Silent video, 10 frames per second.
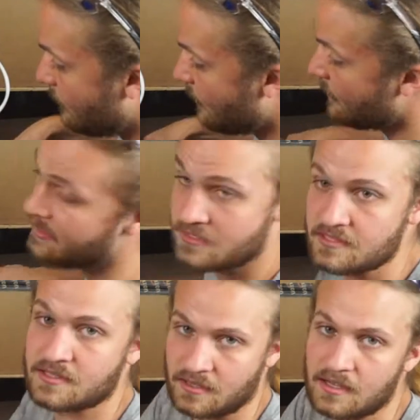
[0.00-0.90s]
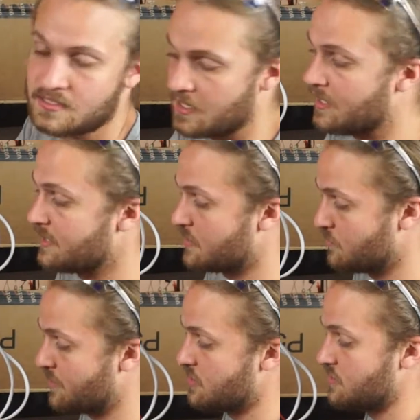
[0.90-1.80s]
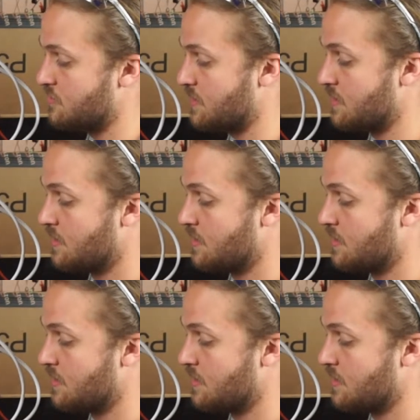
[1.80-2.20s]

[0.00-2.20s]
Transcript: And that's as the contact switches, you can